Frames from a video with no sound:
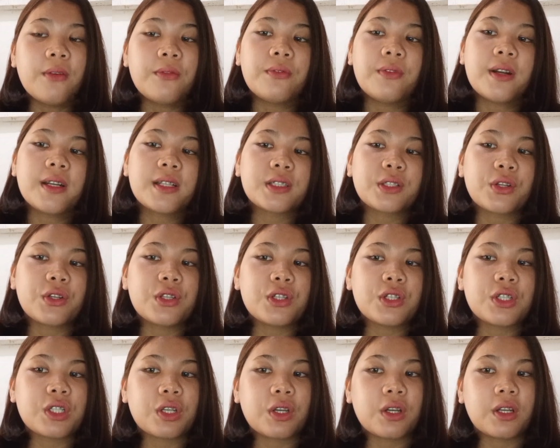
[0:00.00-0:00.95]
First
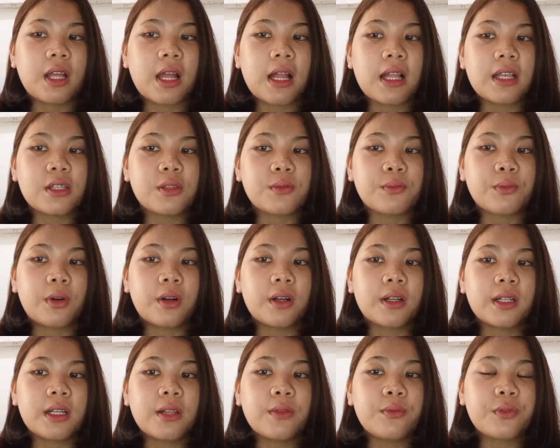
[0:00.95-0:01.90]
conditional is for
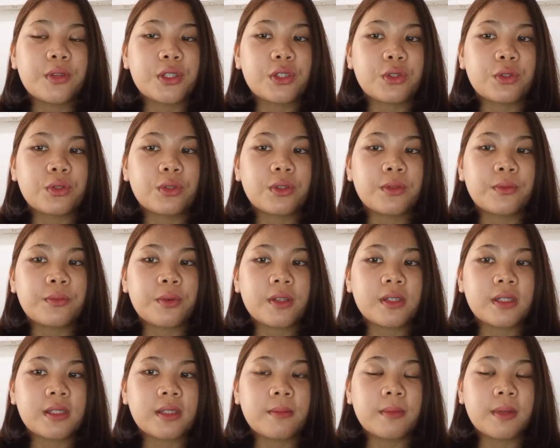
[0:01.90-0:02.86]
real future
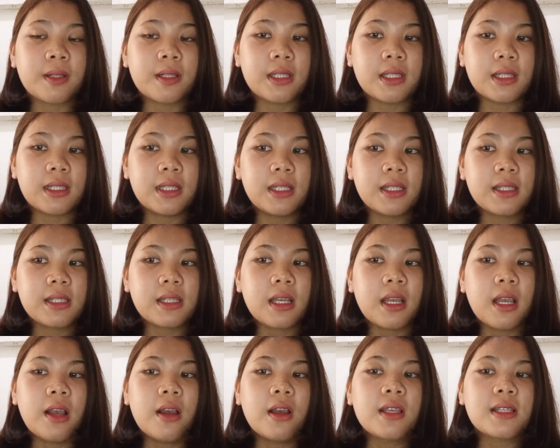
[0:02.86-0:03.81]
possibilities.
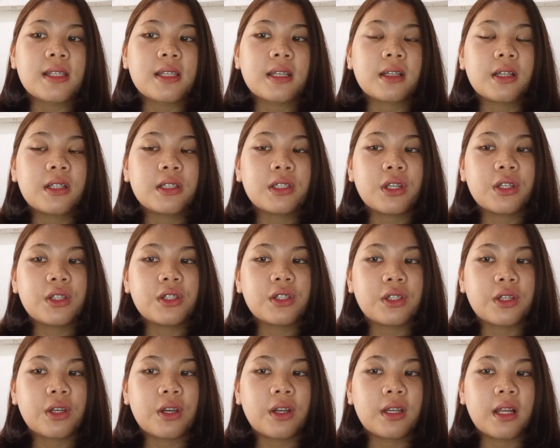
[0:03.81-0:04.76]
Second
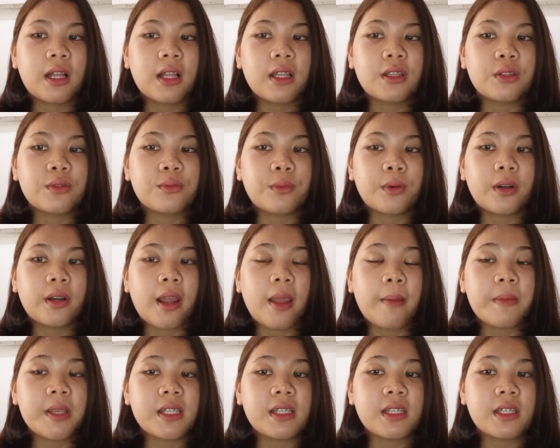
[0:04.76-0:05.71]
conditional is for
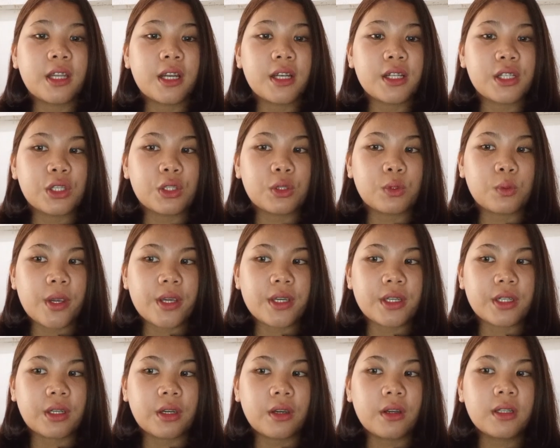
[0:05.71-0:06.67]
imaginary
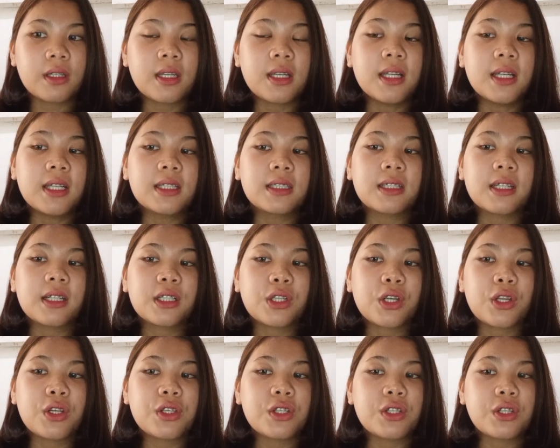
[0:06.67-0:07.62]
situation. Third
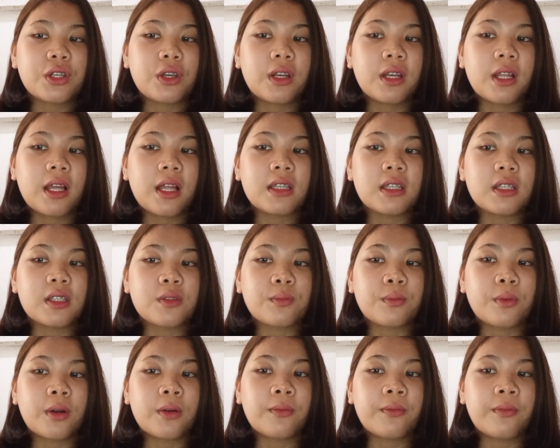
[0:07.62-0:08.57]
conditional is
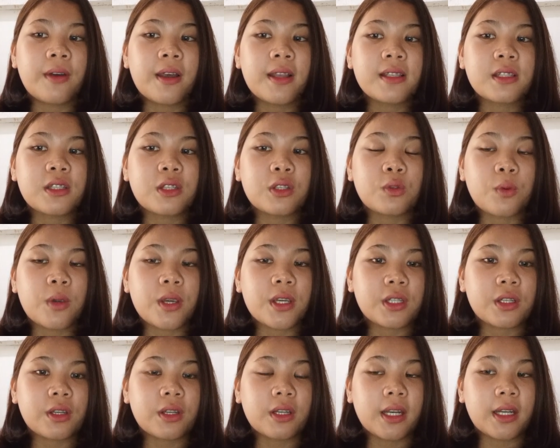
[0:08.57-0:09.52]
for past
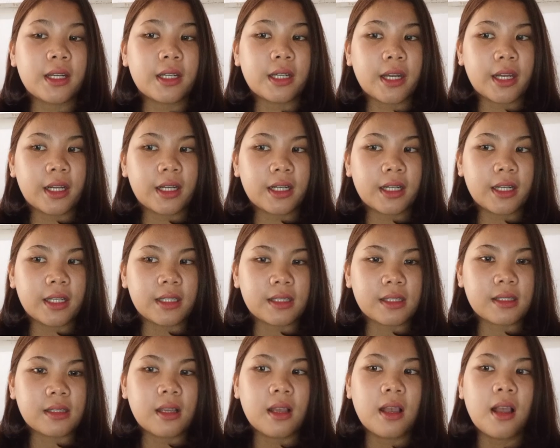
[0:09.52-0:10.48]
situation and
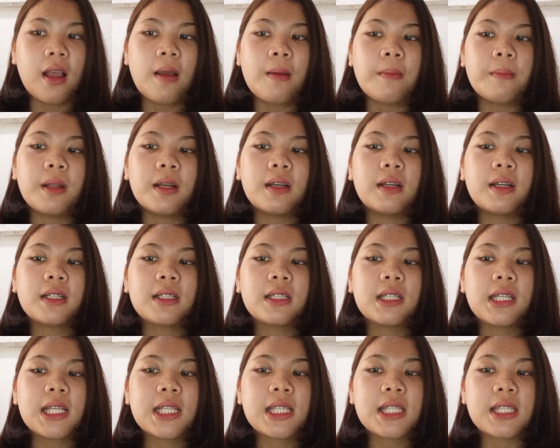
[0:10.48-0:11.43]
regrets. By
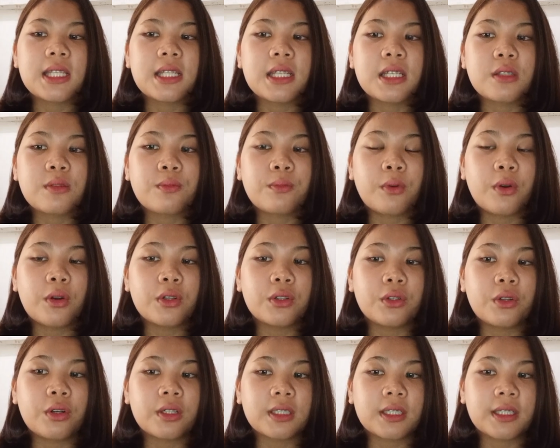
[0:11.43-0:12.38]
learning these for
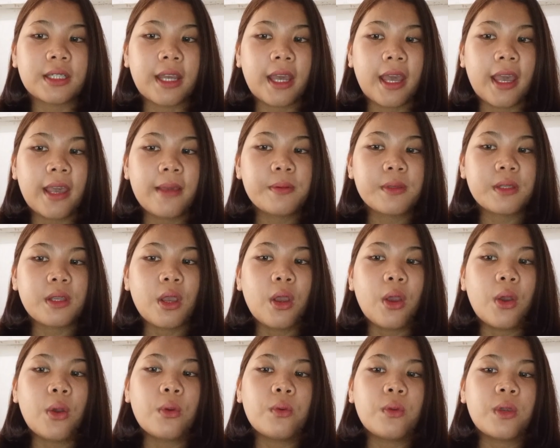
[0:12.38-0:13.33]
your types,
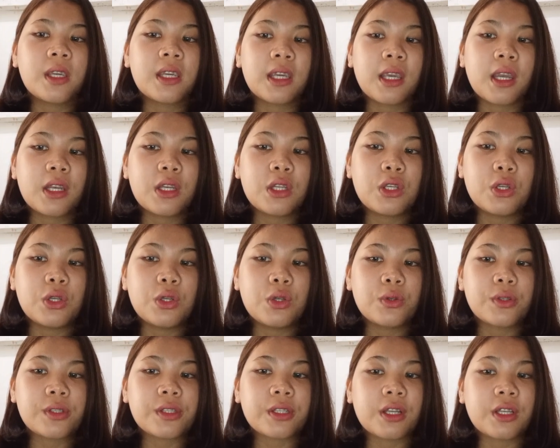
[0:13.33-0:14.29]
we can
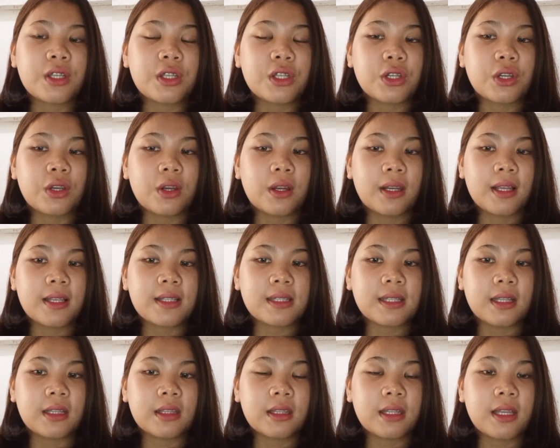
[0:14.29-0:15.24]
use conditional
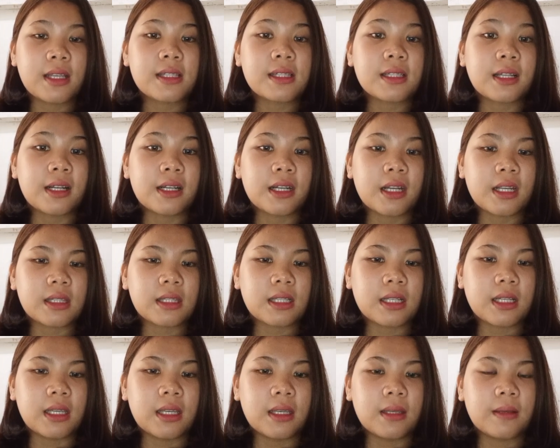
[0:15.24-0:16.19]
sentence
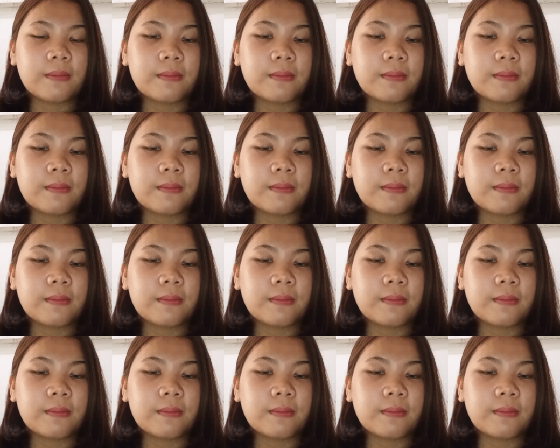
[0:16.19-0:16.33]
correctly.